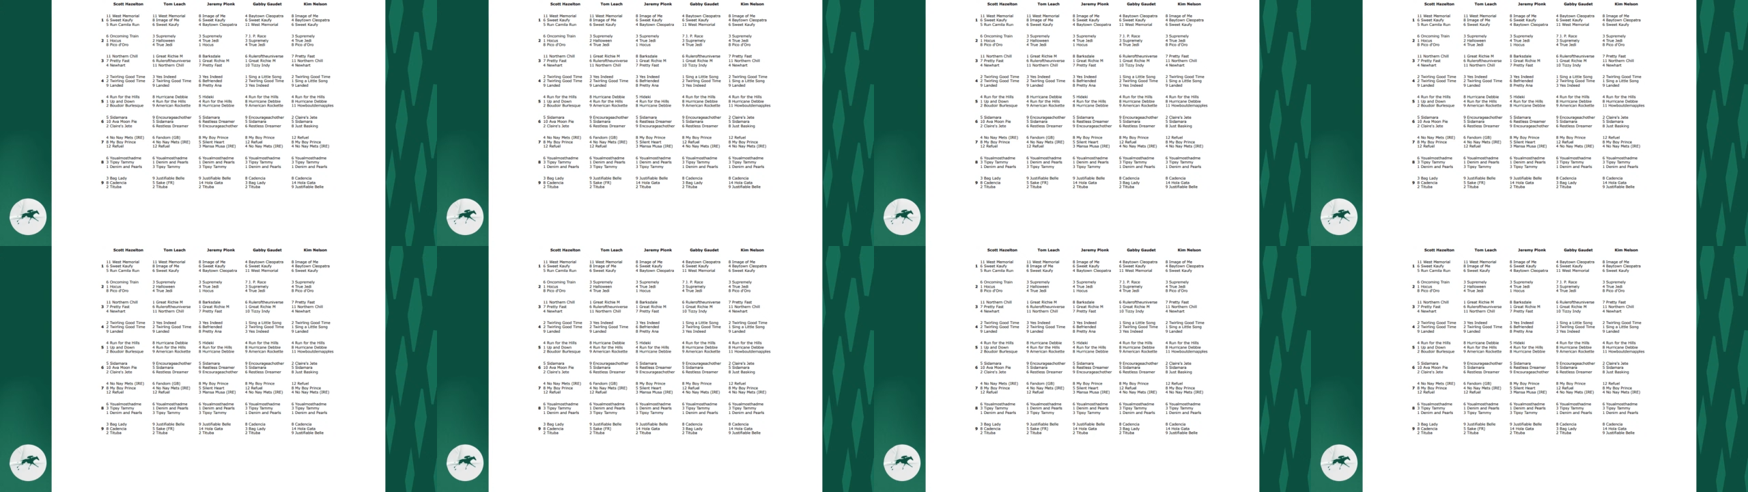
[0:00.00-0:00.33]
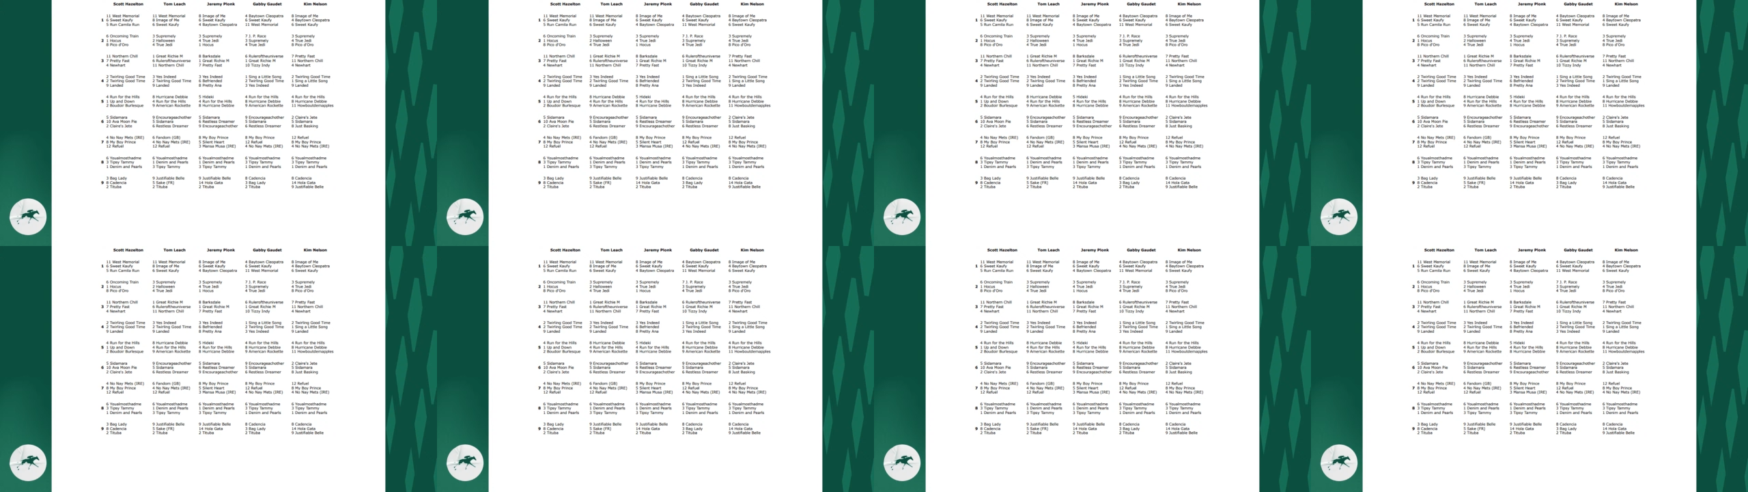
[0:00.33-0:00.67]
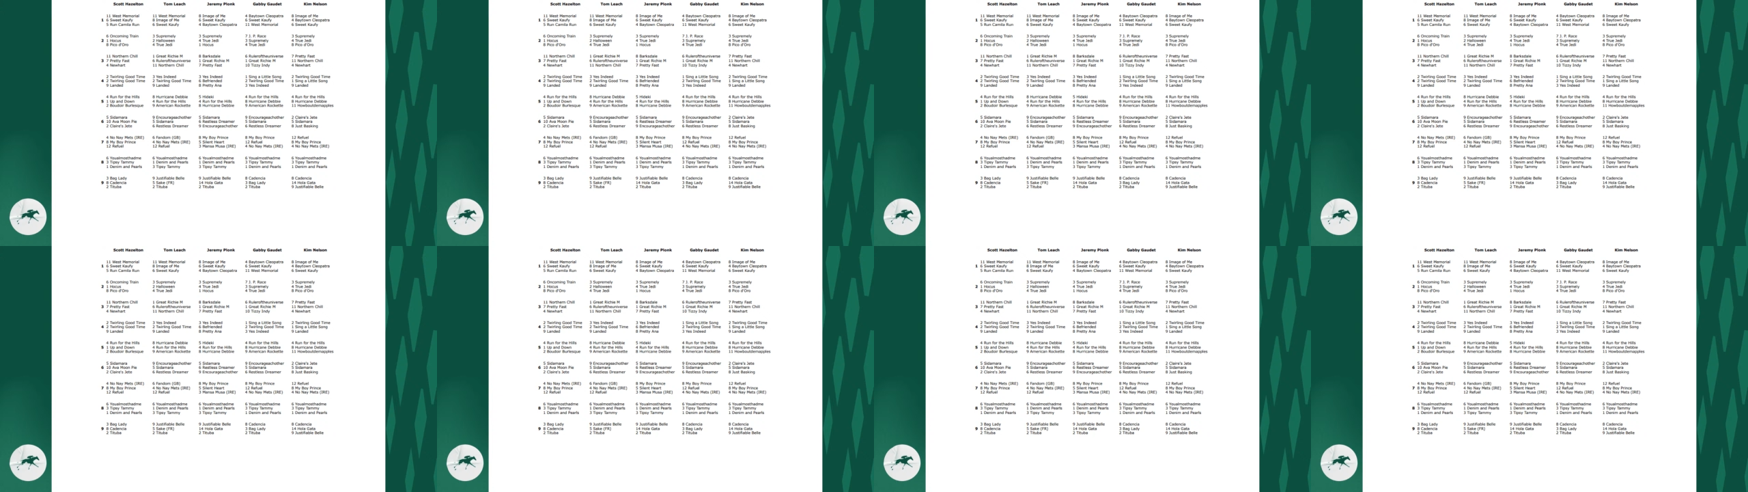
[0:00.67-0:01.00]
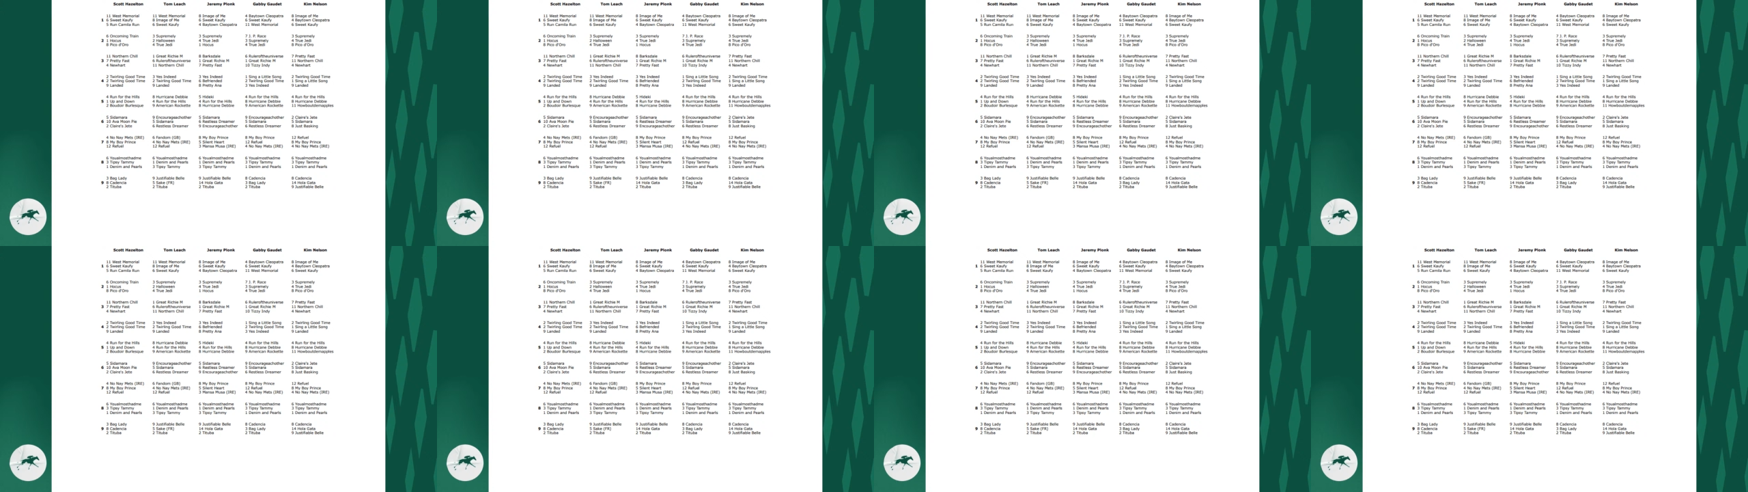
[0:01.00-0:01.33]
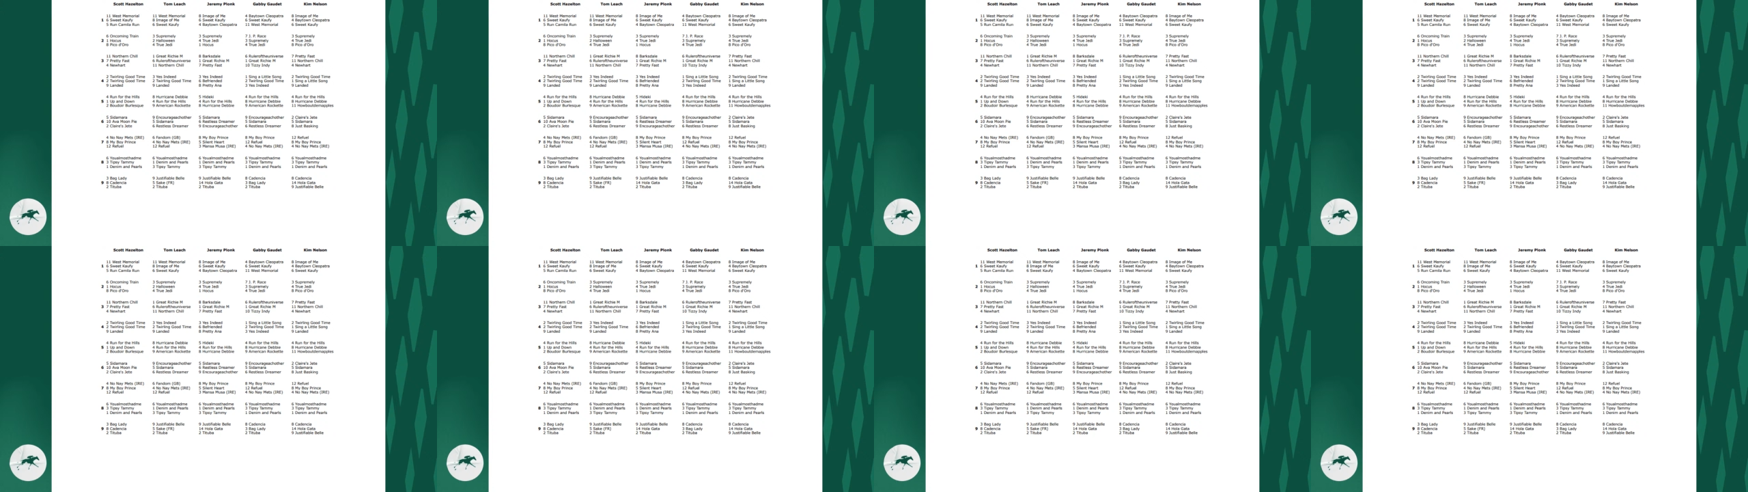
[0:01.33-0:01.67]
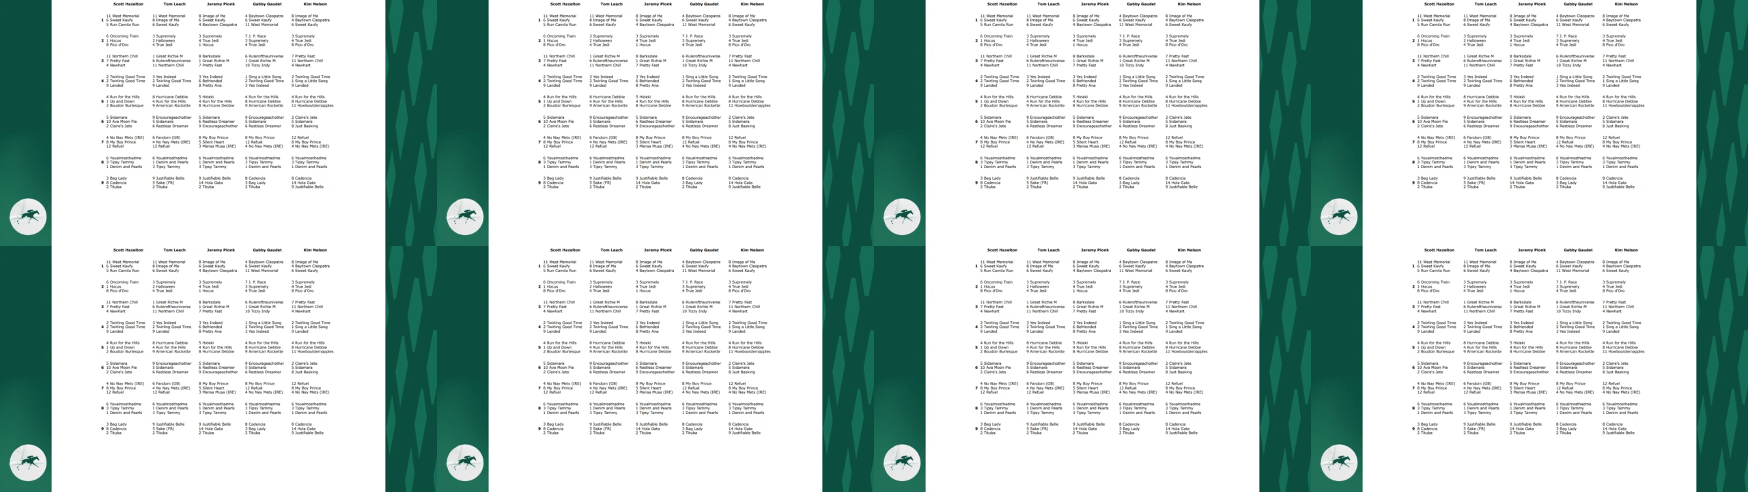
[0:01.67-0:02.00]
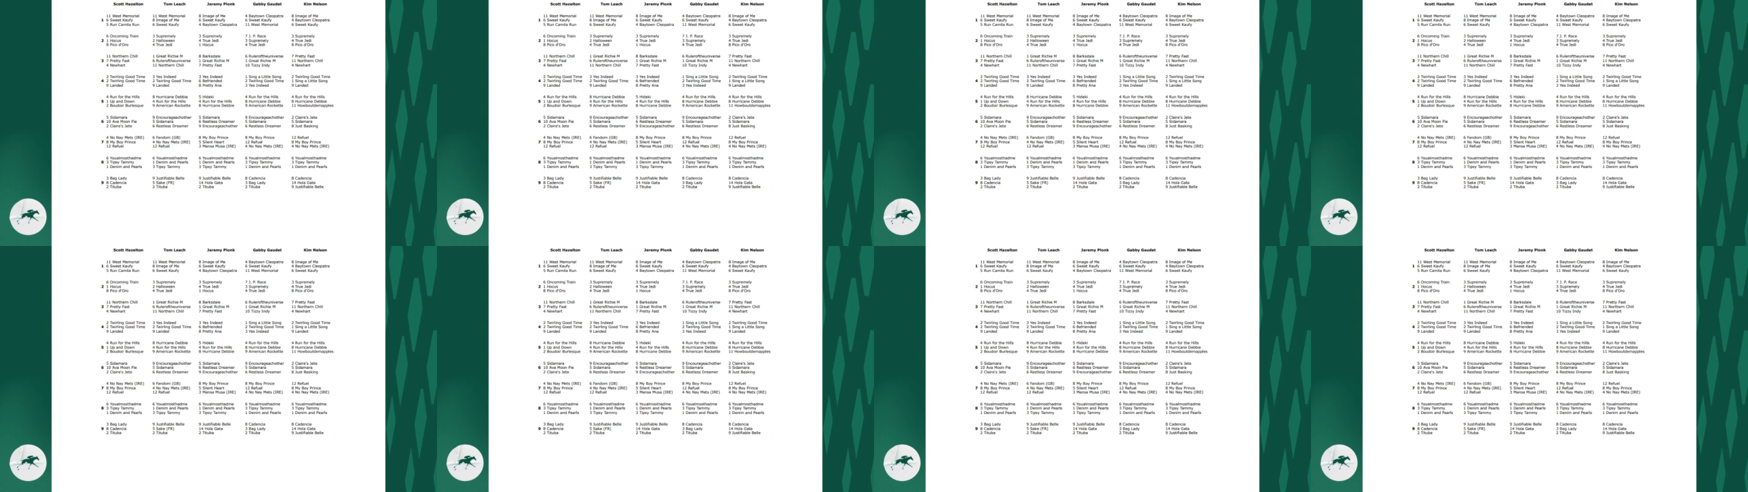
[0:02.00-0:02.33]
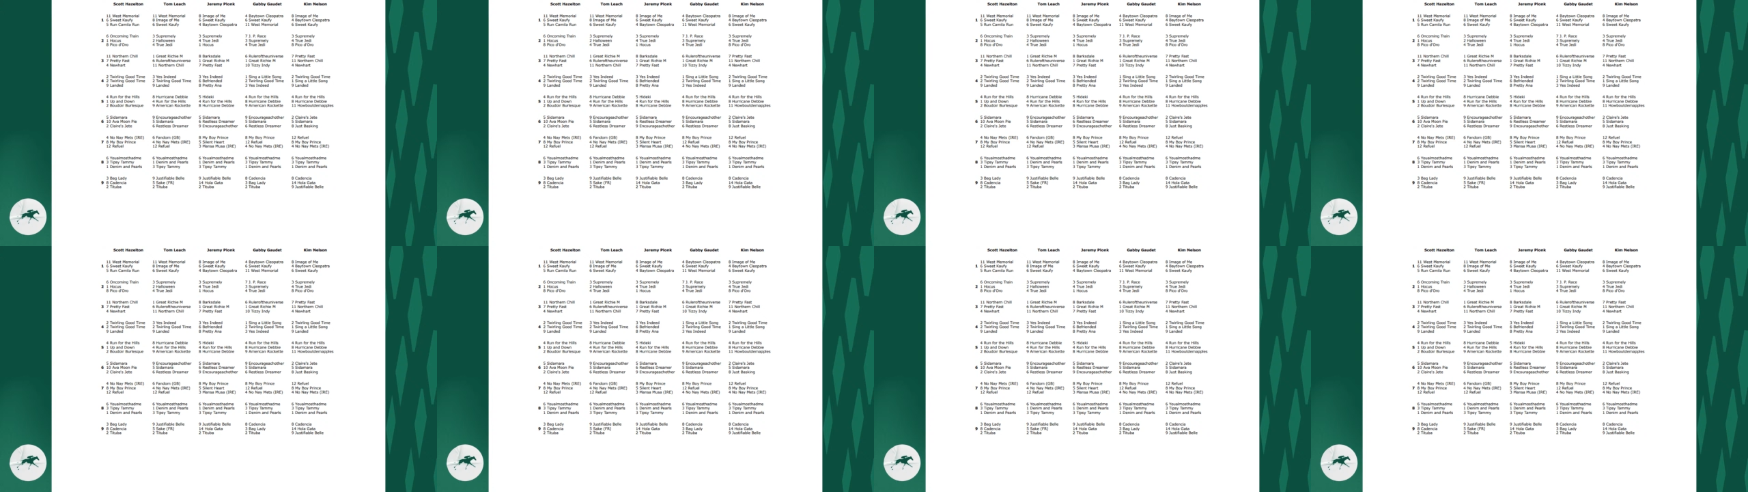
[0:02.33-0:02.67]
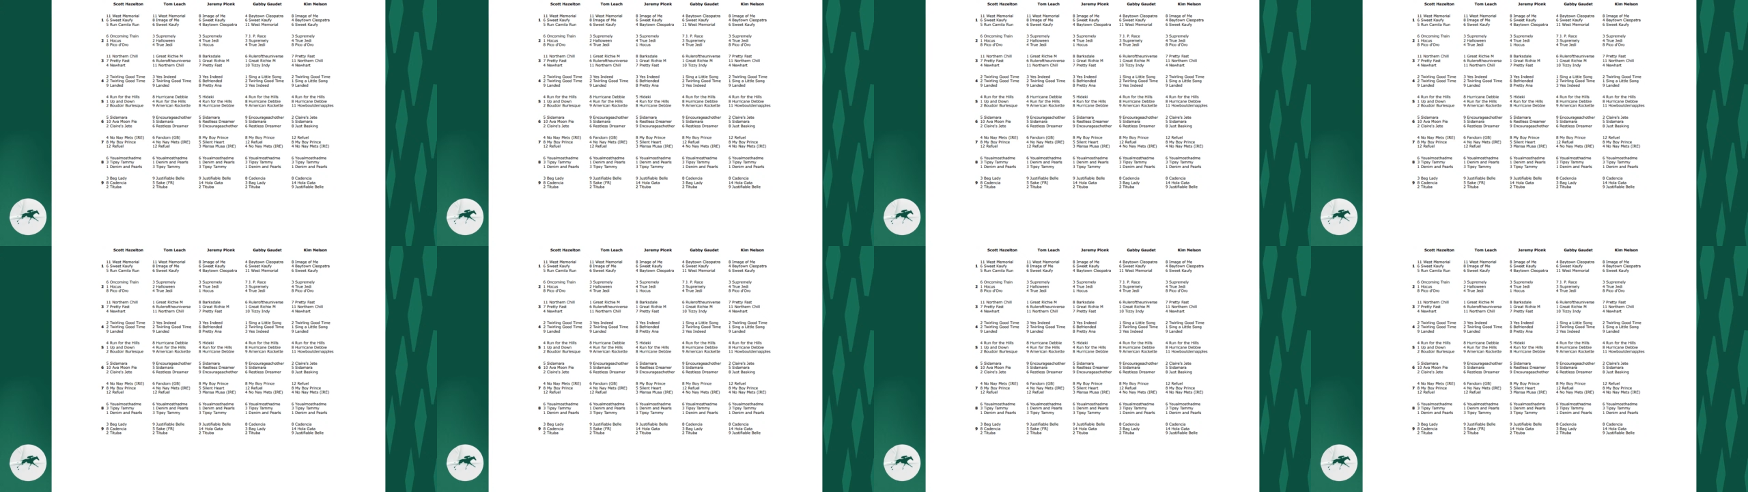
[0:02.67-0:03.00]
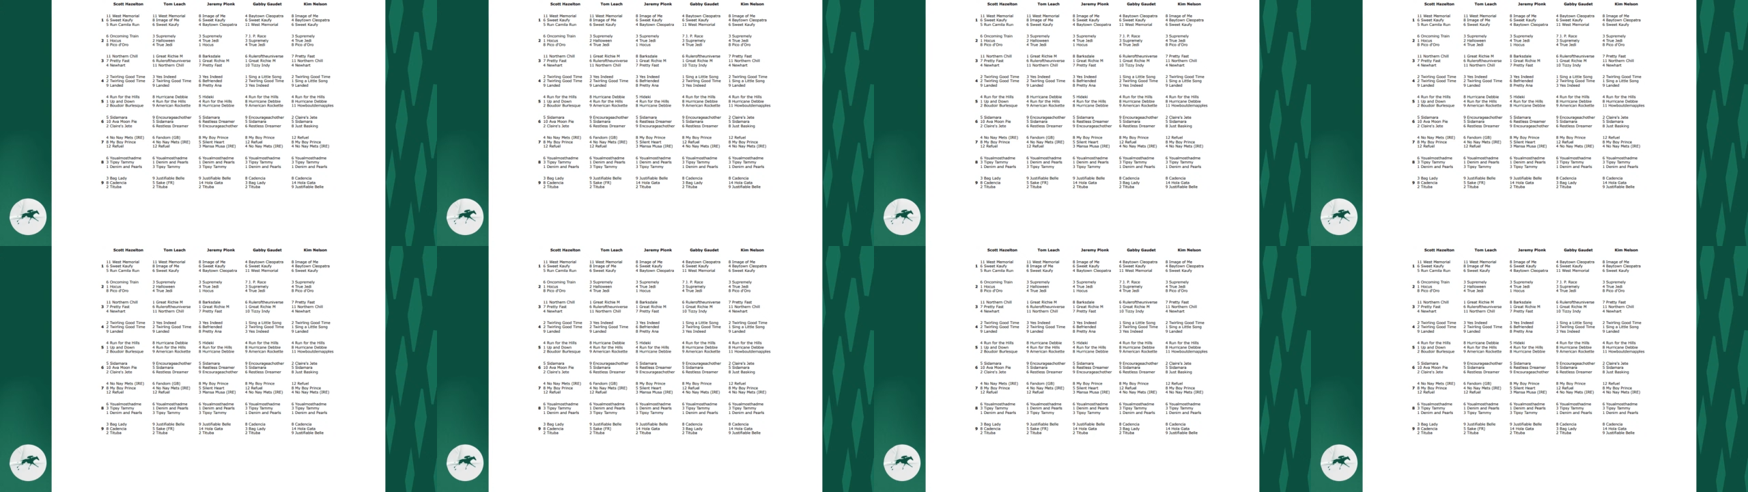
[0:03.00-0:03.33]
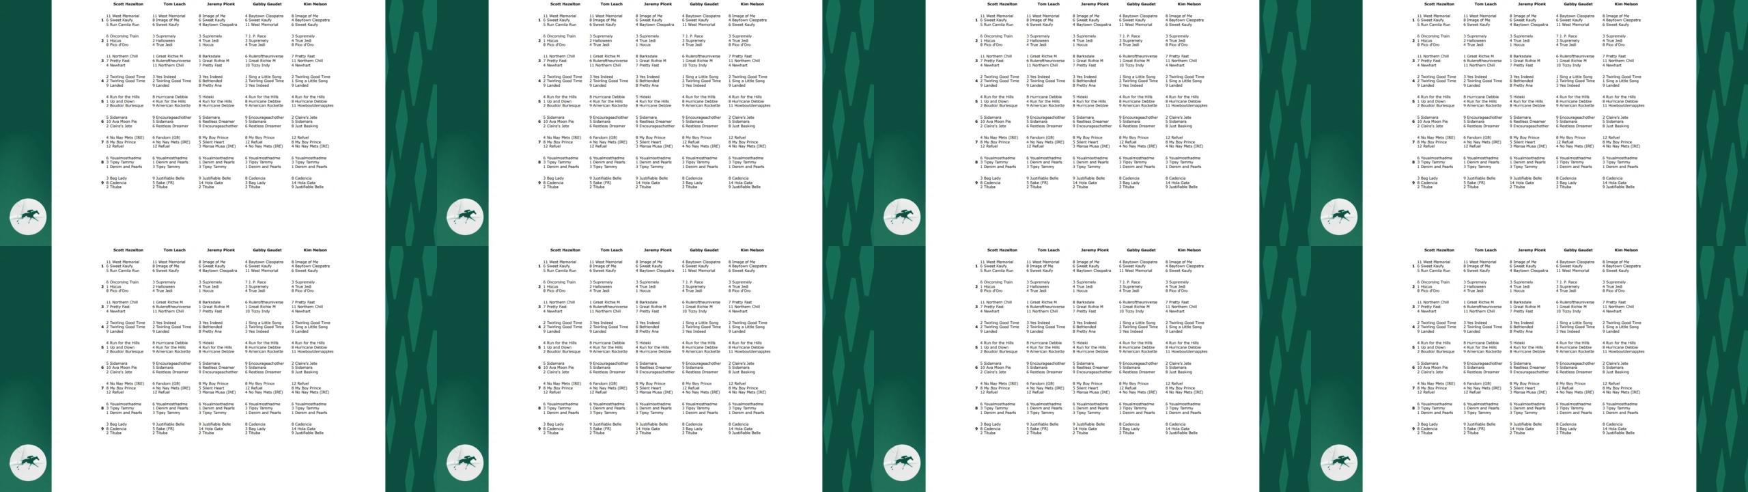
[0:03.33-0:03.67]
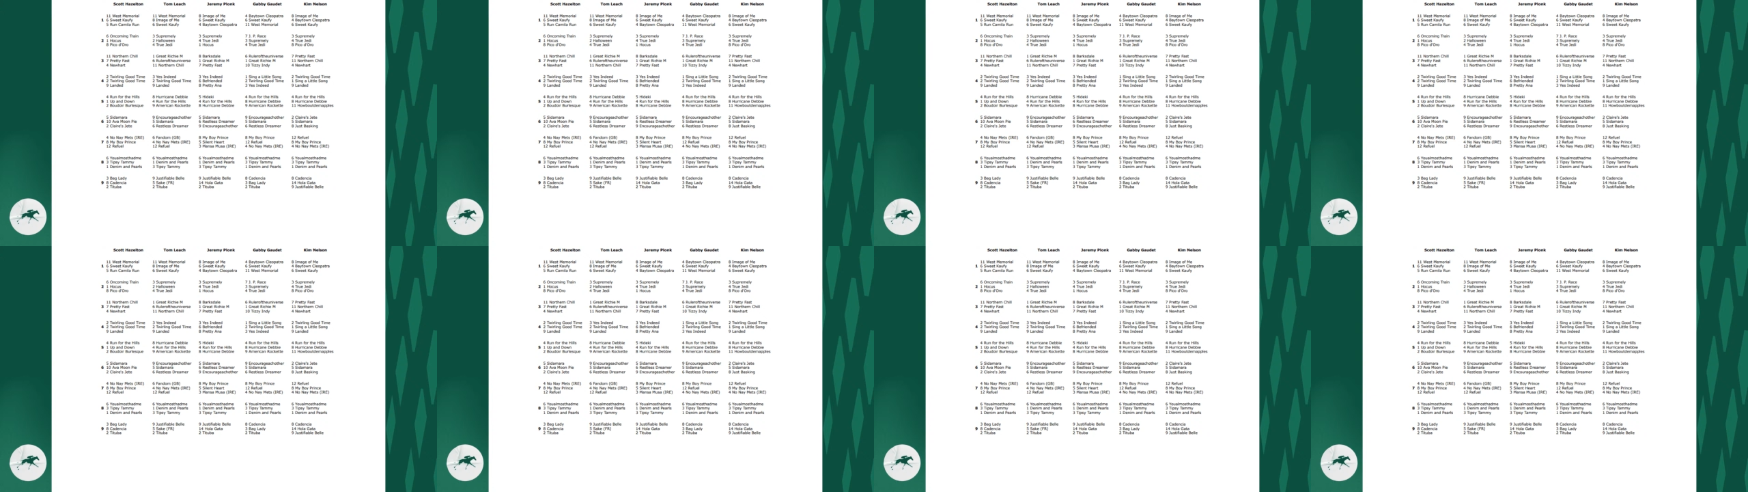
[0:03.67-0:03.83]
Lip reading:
(no speaker visible)